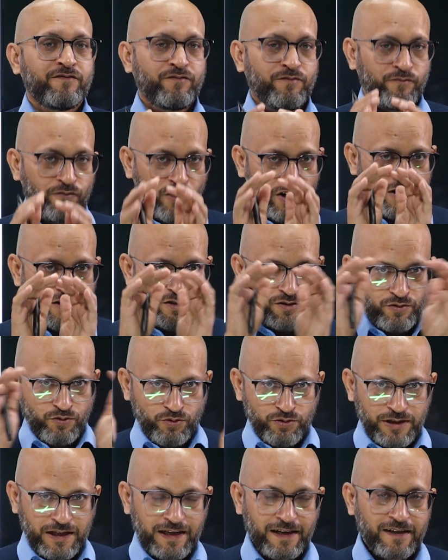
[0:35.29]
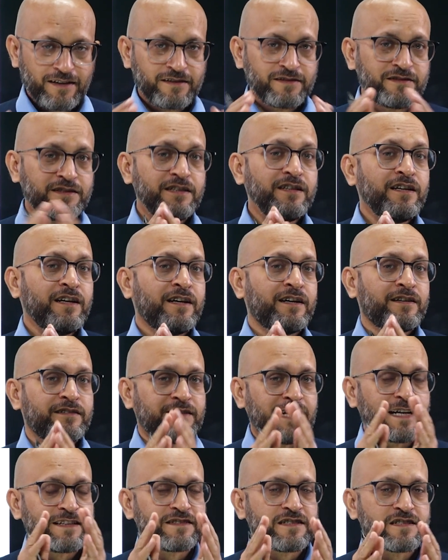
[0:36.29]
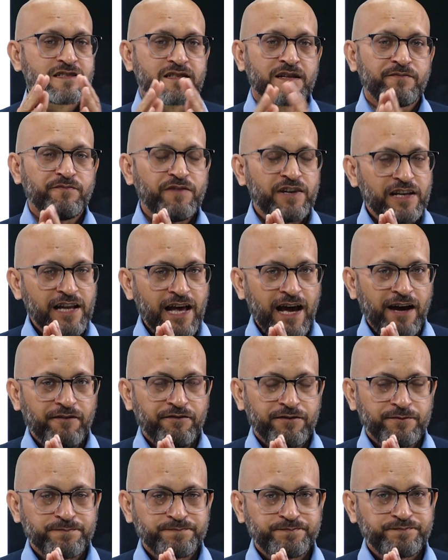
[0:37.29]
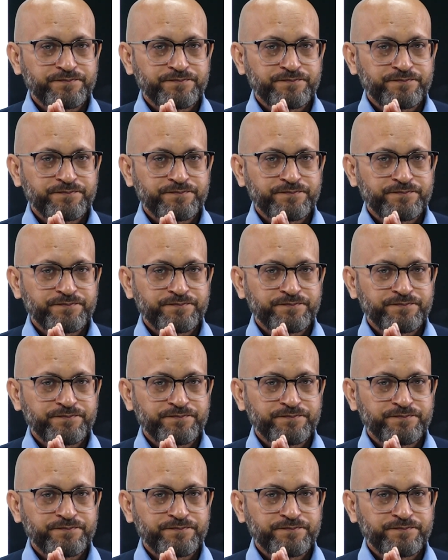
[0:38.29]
what total energy that system will have.